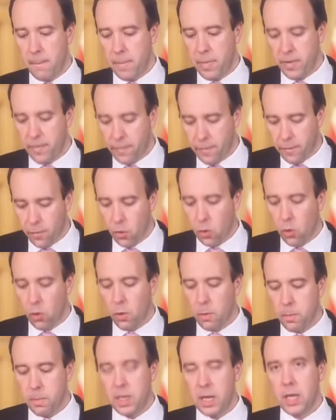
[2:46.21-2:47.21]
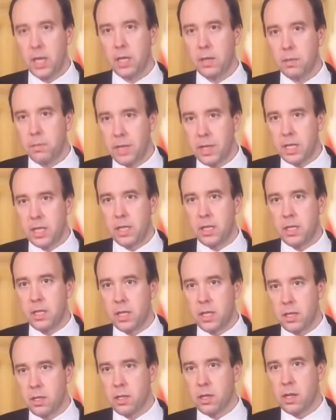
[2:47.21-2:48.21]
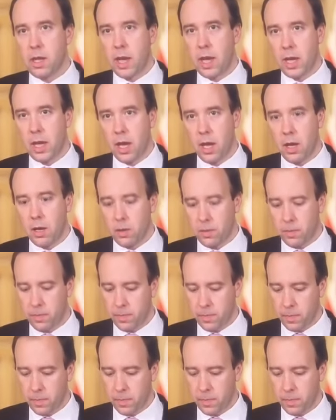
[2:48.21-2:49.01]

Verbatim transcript: before being admitted into their care home.